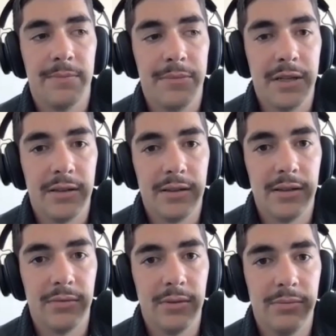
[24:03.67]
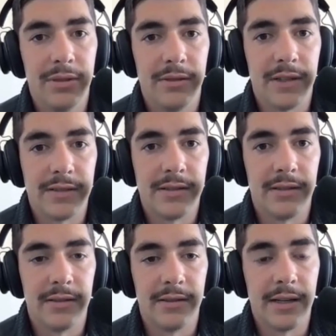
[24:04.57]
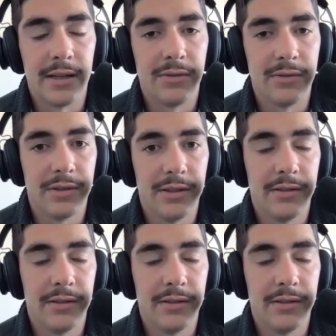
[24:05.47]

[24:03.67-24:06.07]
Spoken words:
made it clear we'd be investing in the category.